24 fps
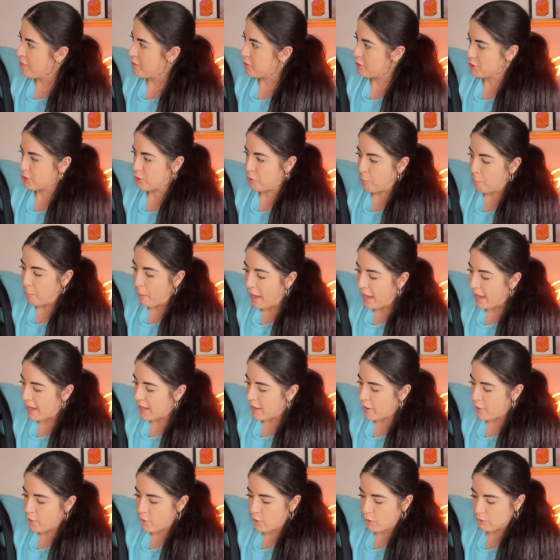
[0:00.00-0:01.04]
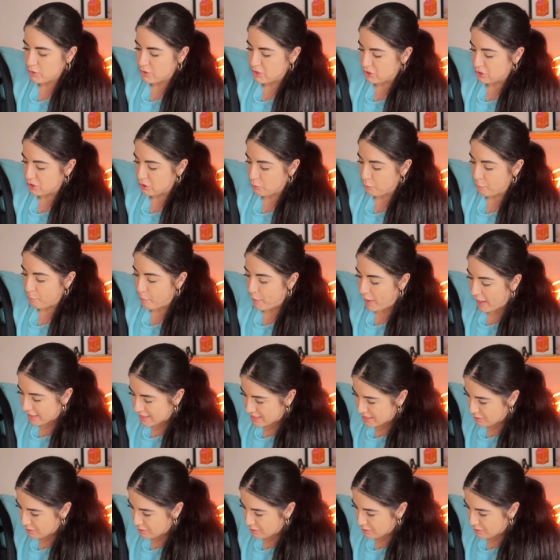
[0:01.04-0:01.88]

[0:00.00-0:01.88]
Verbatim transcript: there's no panels, there's no back